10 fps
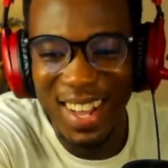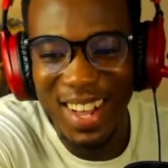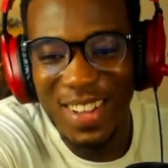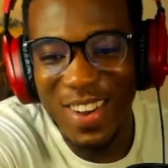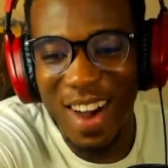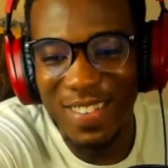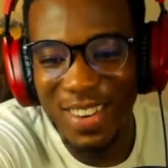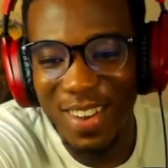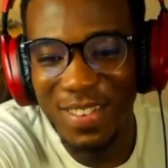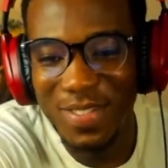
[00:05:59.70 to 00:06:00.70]
Y'all have a
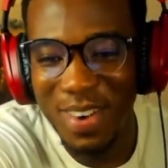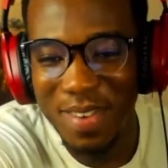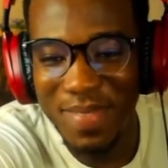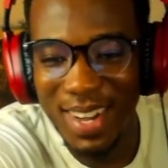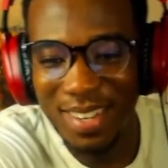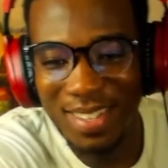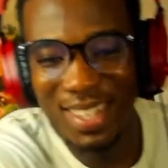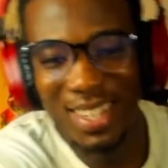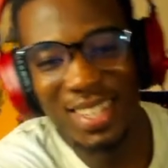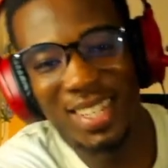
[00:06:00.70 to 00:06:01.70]
lovely one, man.
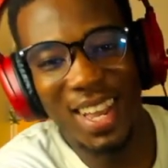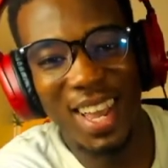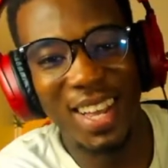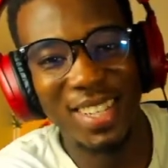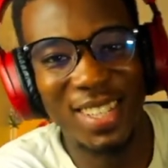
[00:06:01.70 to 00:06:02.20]
Take care.